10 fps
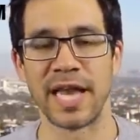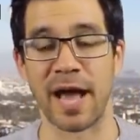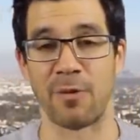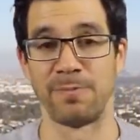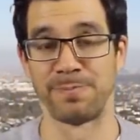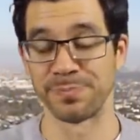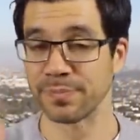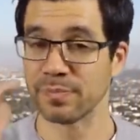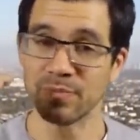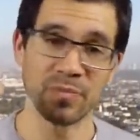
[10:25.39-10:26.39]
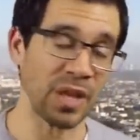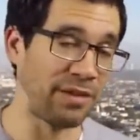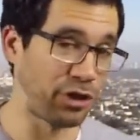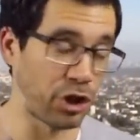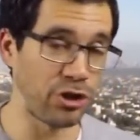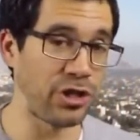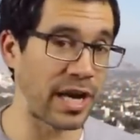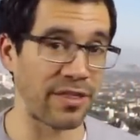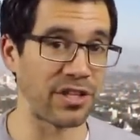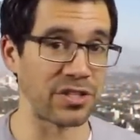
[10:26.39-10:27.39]
Now, I've showed you
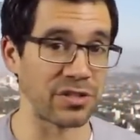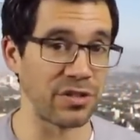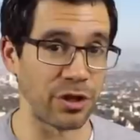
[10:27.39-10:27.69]
how this,